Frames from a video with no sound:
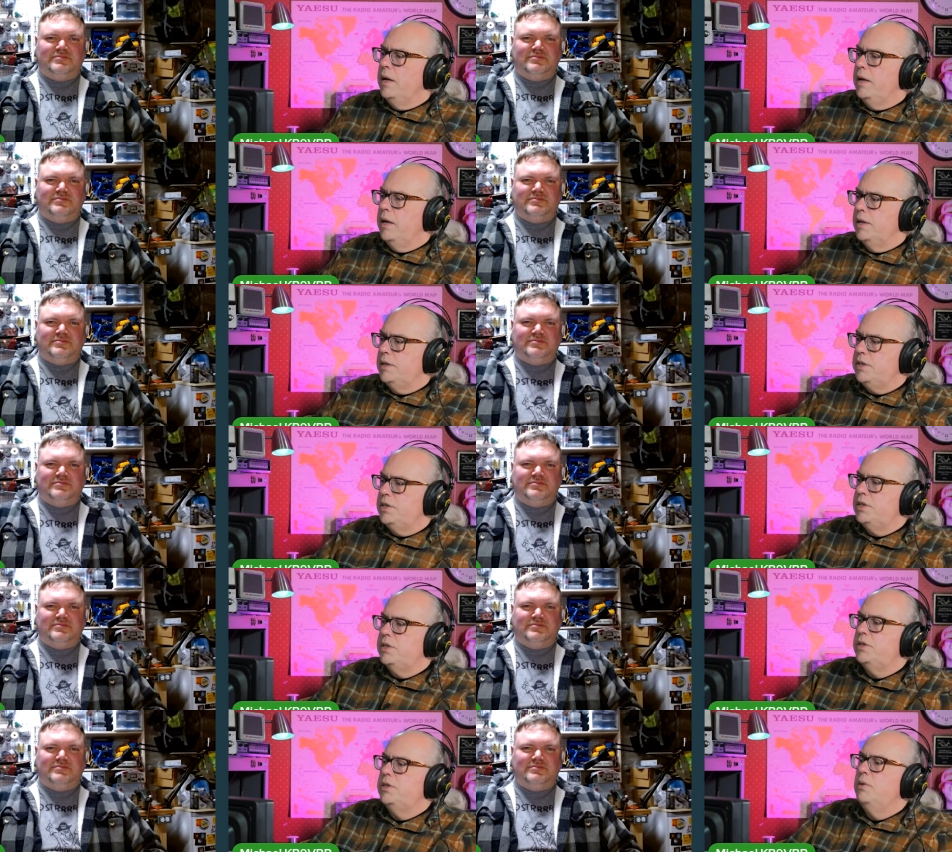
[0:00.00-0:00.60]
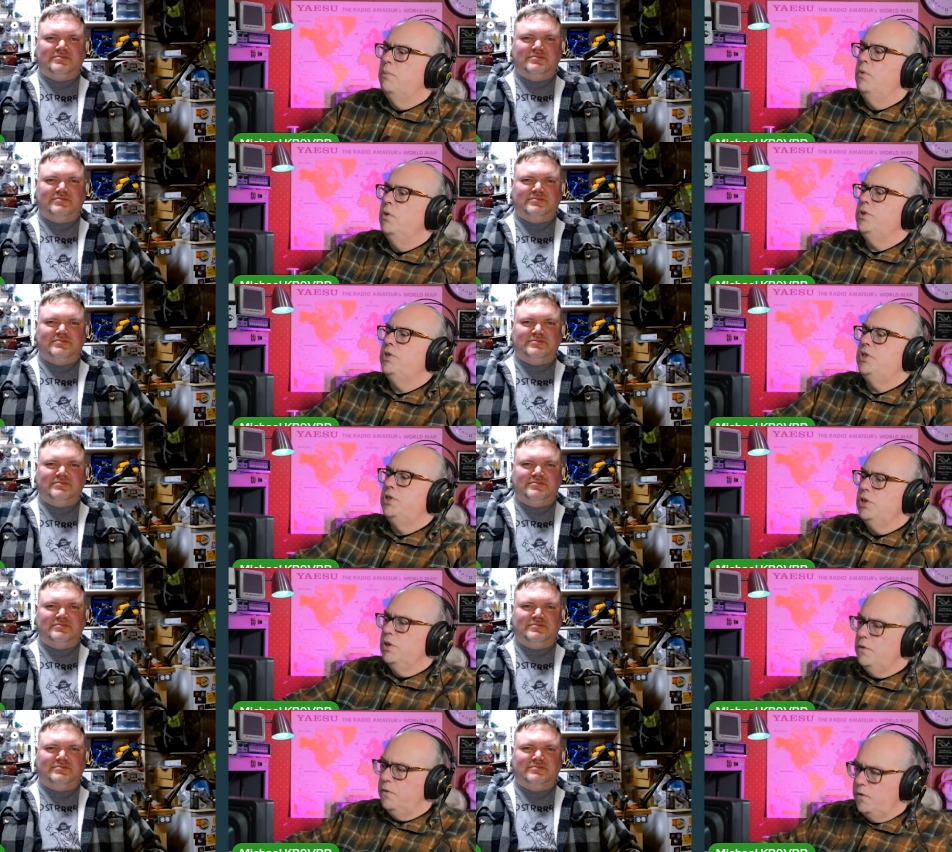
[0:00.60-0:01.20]
Speaker 1: It's the more
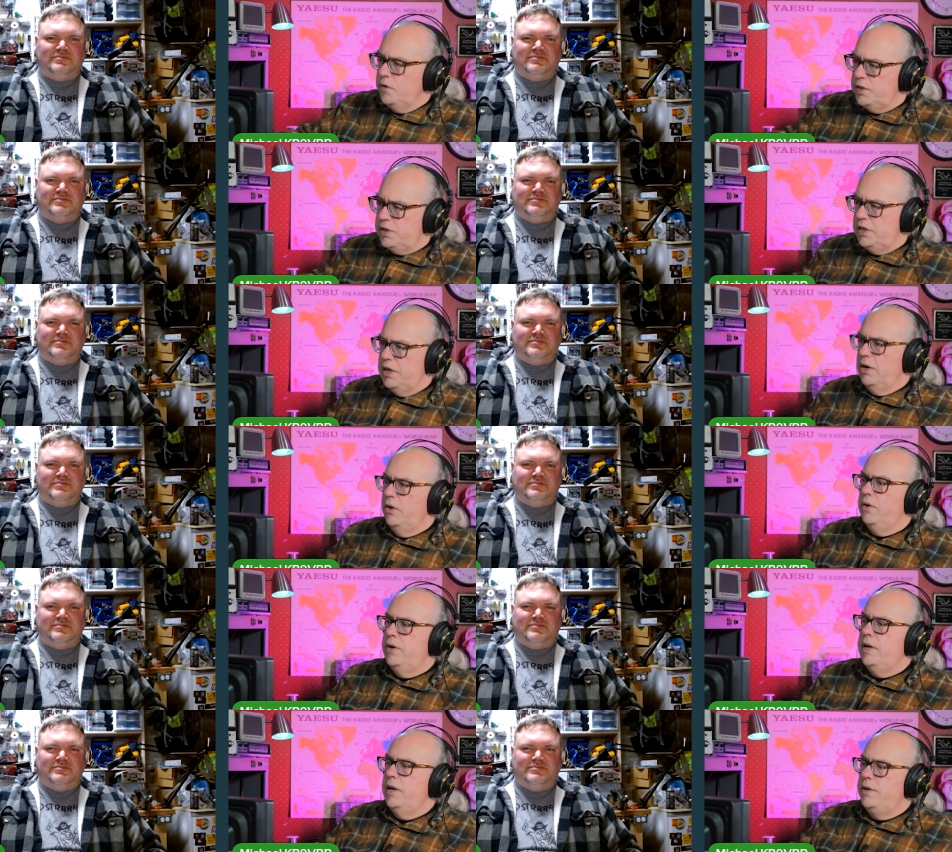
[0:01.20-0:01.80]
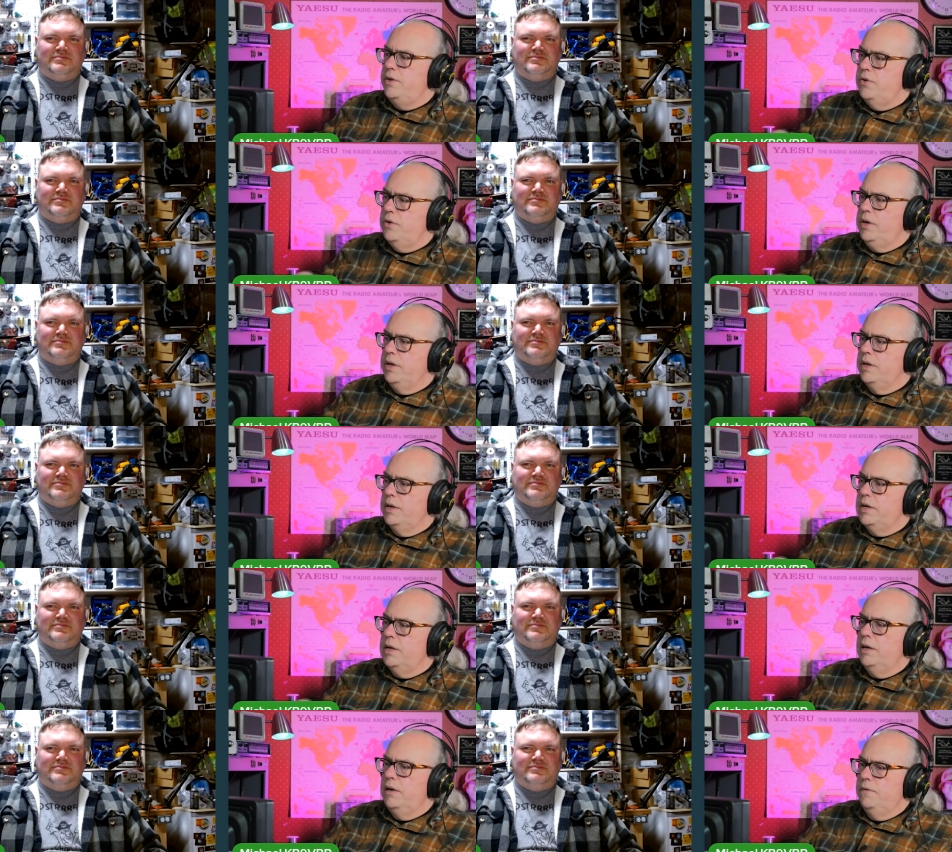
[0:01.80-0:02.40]
surface area you
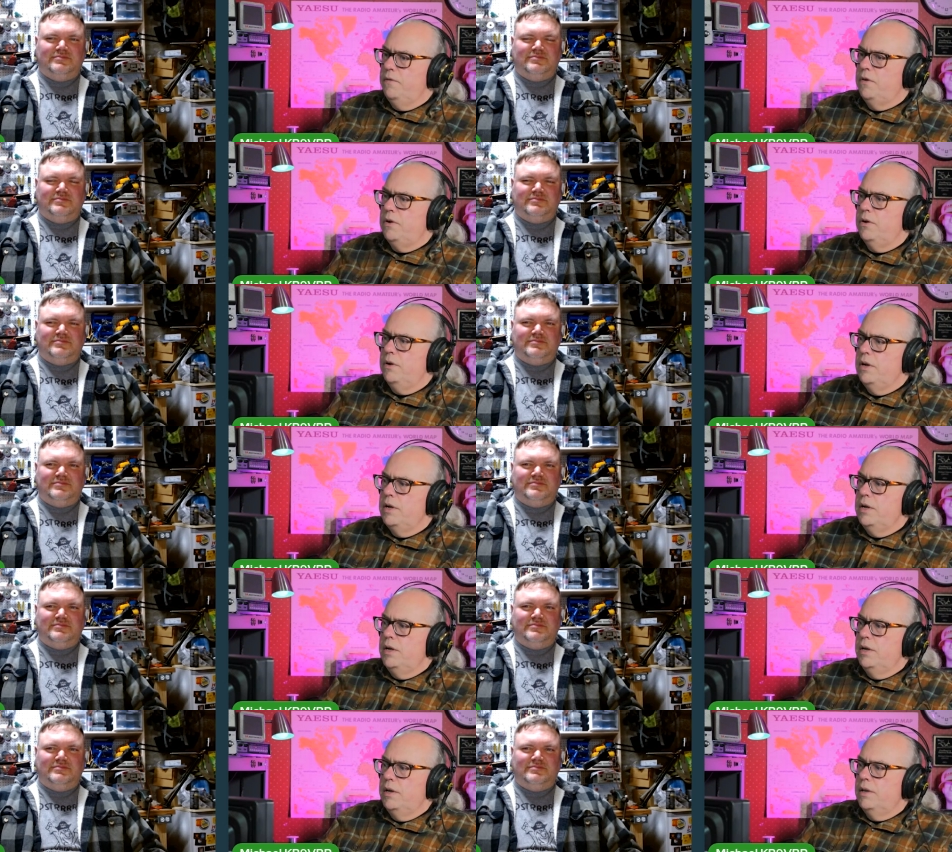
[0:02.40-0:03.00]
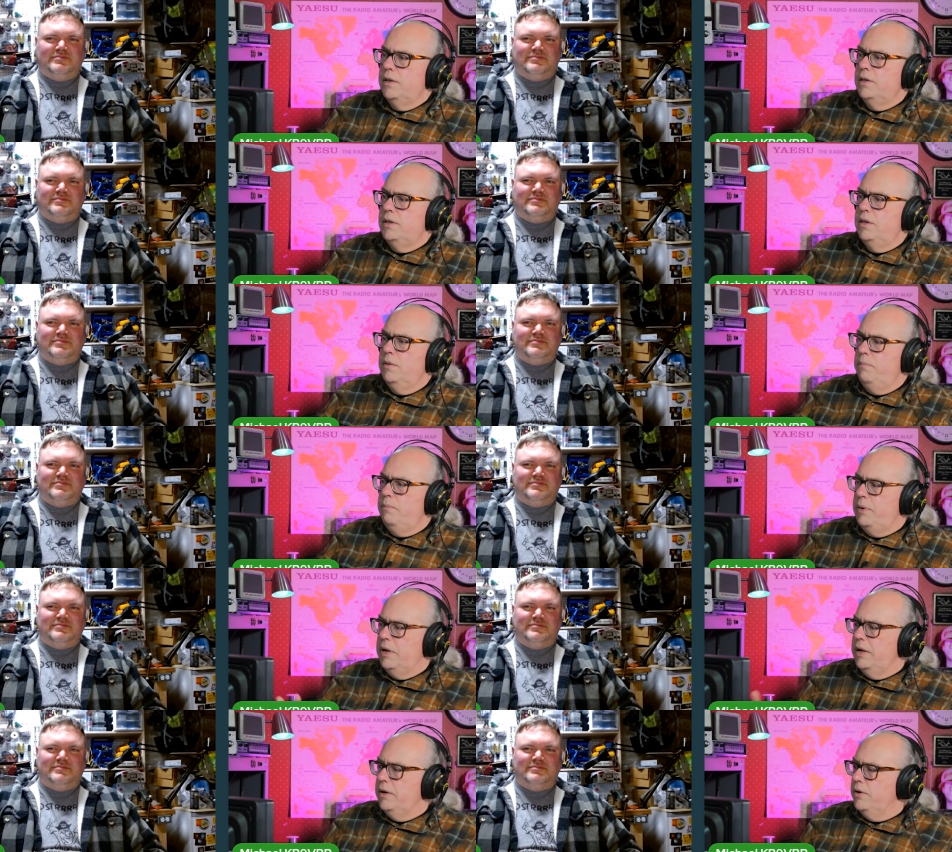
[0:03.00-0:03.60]
can cover, the
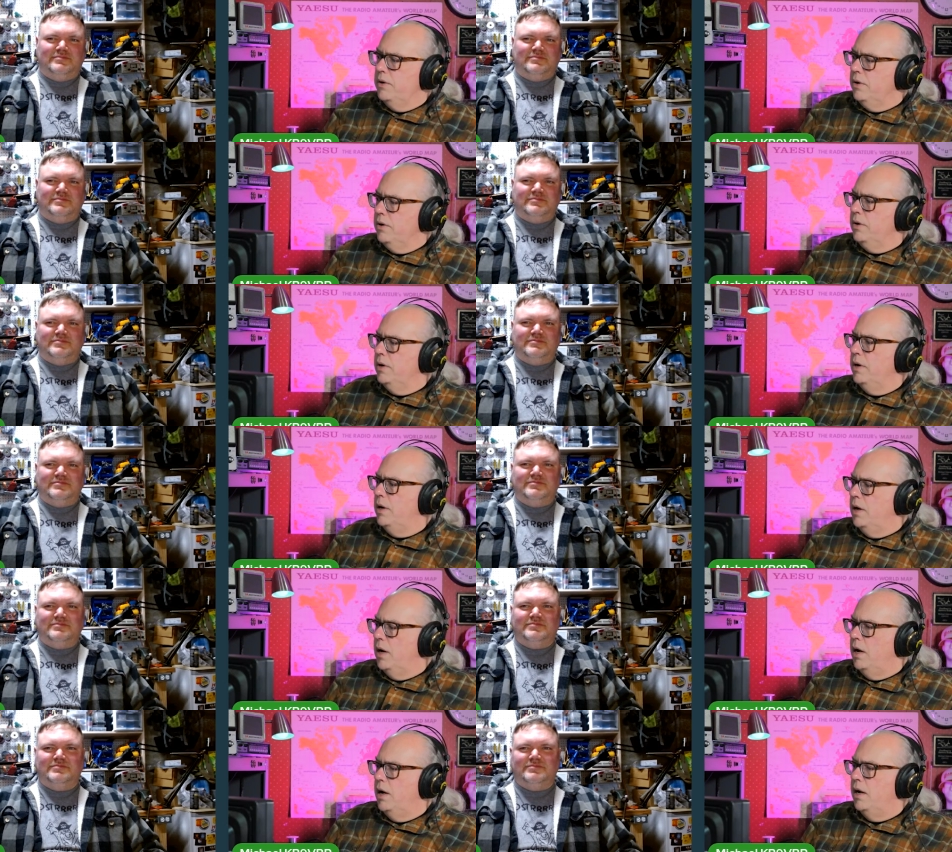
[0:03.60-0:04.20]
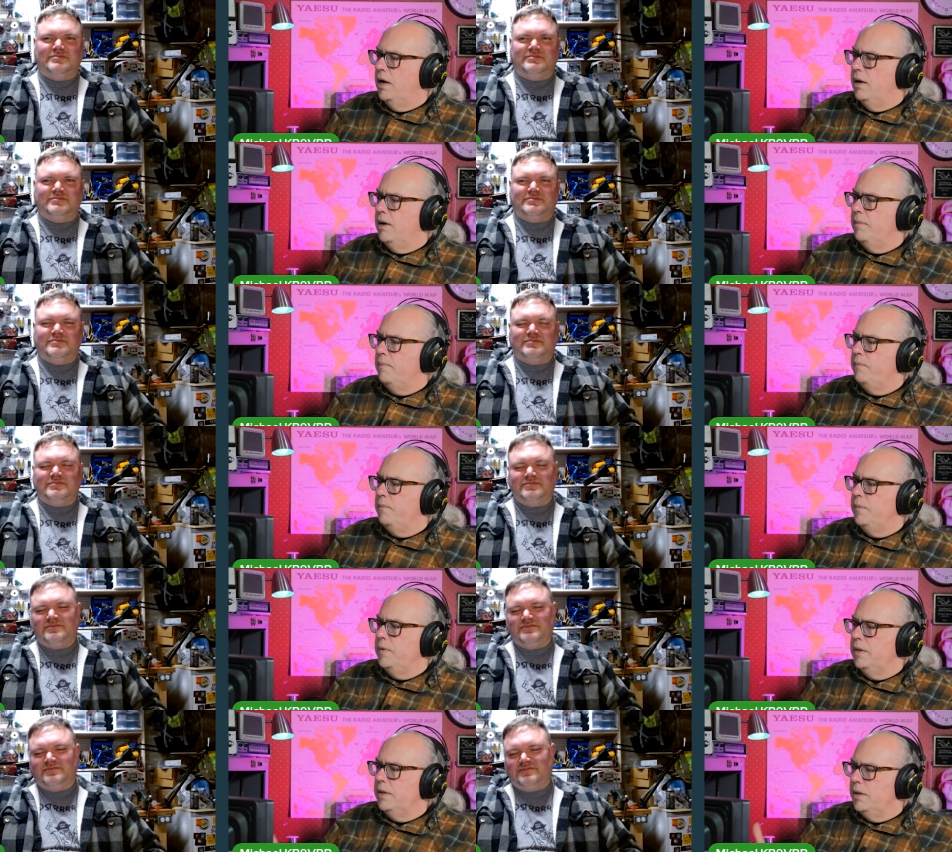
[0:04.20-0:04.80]
better
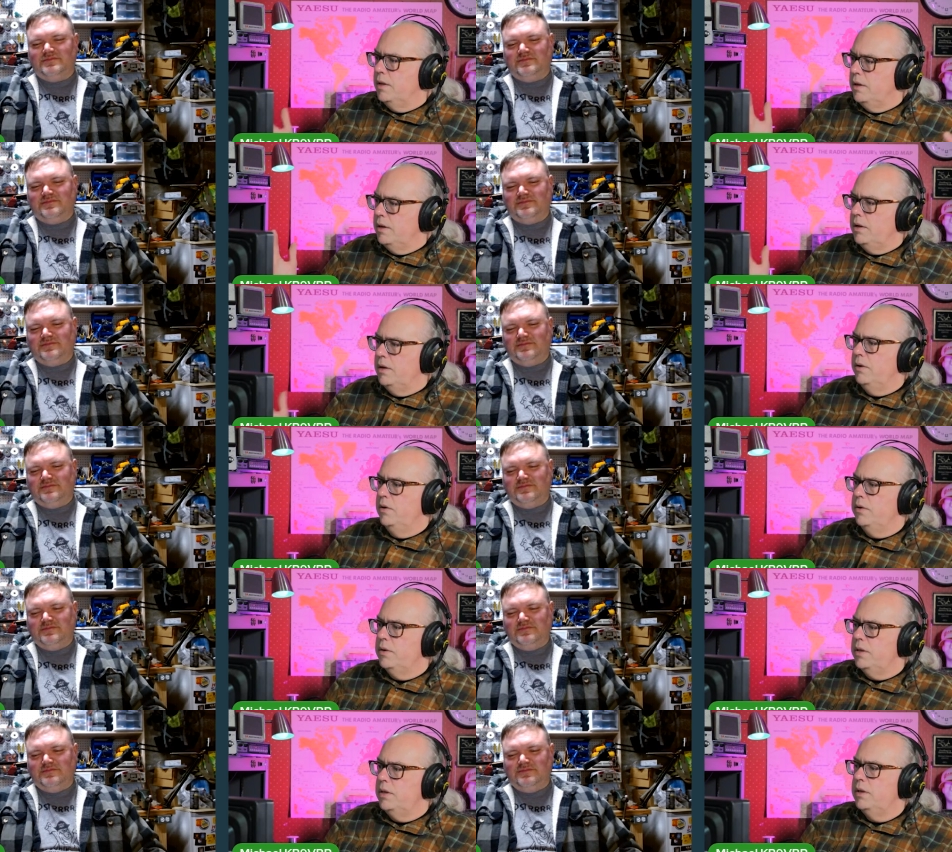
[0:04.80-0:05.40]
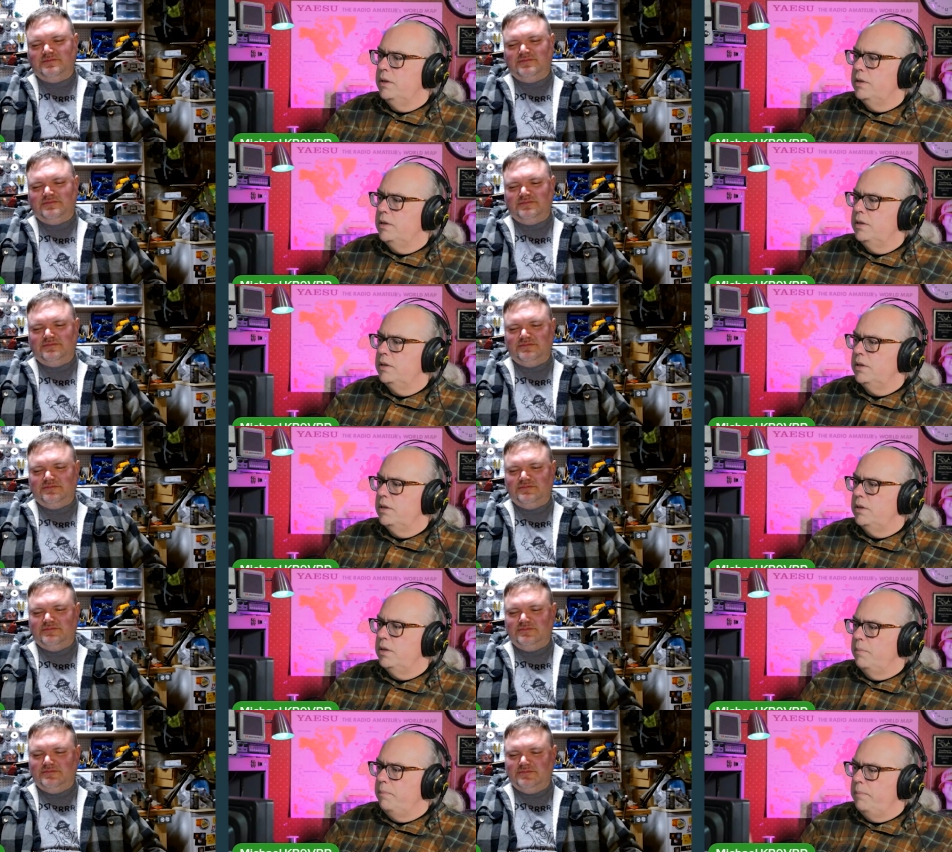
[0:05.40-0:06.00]
um, you know the, the